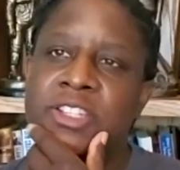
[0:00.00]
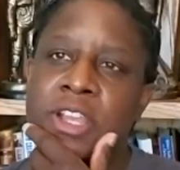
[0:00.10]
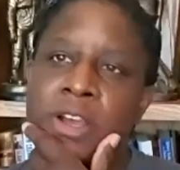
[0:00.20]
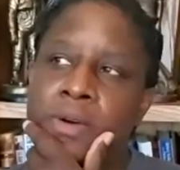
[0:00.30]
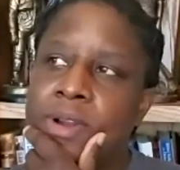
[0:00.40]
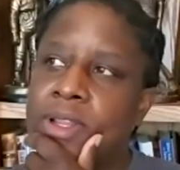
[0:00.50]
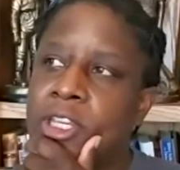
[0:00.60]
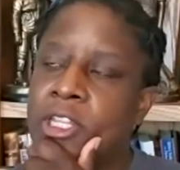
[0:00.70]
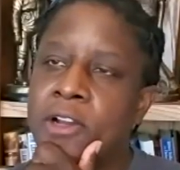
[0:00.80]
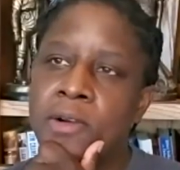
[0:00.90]
so
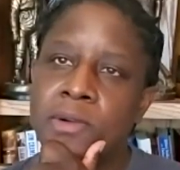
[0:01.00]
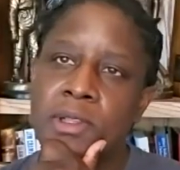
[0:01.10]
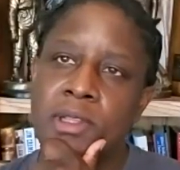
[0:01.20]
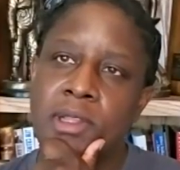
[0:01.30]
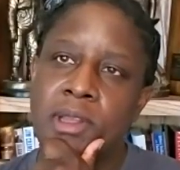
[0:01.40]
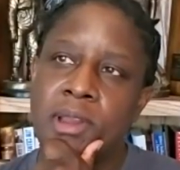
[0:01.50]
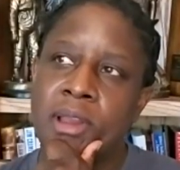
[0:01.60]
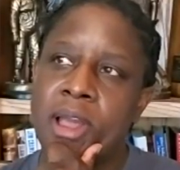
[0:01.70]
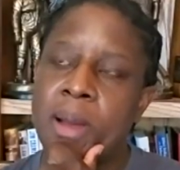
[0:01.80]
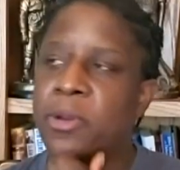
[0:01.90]
you know,
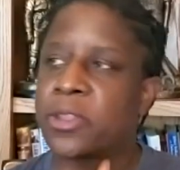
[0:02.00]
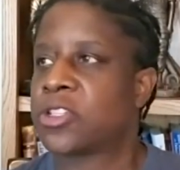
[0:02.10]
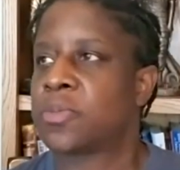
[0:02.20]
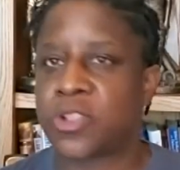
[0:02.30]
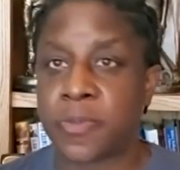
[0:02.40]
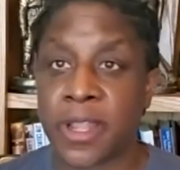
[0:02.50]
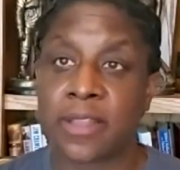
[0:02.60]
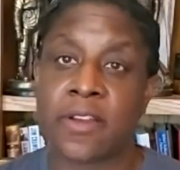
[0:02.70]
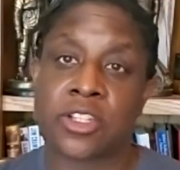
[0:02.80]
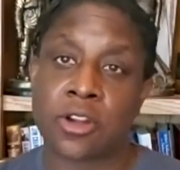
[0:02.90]
uh, I'll put this in
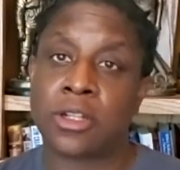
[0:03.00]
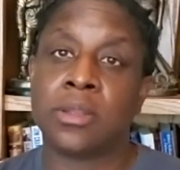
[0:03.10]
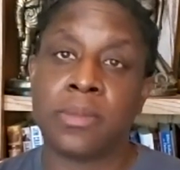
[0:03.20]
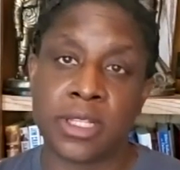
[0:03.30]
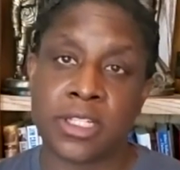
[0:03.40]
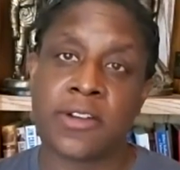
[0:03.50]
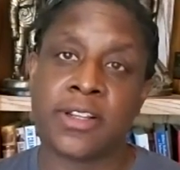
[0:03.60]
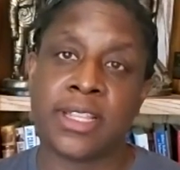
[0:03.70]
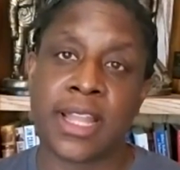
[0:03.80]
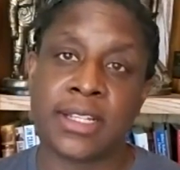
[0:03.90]
perspective. I started in the military in
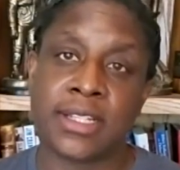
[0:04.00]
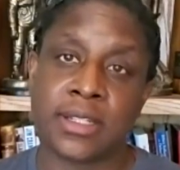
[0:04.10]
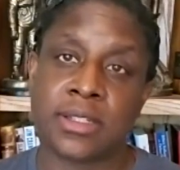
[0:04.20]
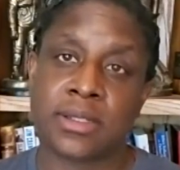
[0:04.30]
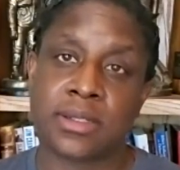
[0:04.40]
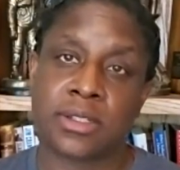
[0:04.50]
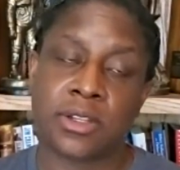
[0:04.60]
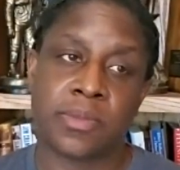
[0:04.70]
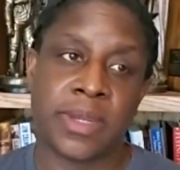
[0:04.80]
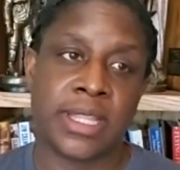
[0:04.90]
the '90s,
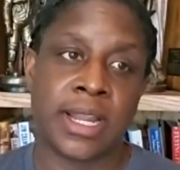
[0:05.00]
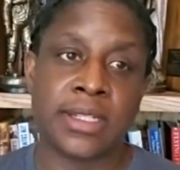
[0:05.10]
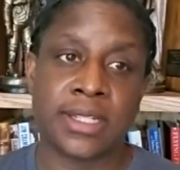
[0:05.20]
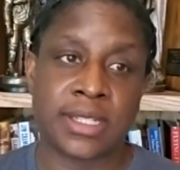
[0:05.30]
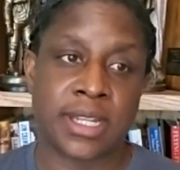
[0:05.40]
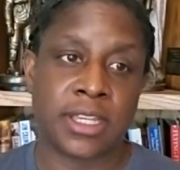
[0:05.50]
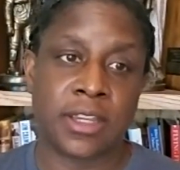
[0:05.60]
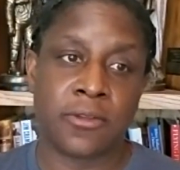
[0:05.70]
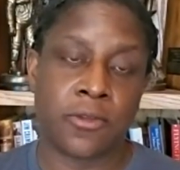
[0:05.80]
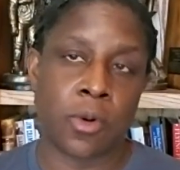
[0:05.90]
so mid '90s,
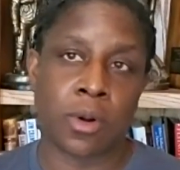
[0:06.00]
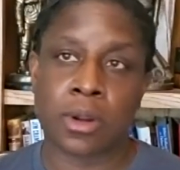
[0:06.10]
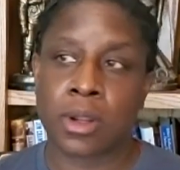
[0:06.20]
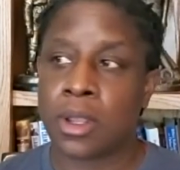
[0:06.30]
'94.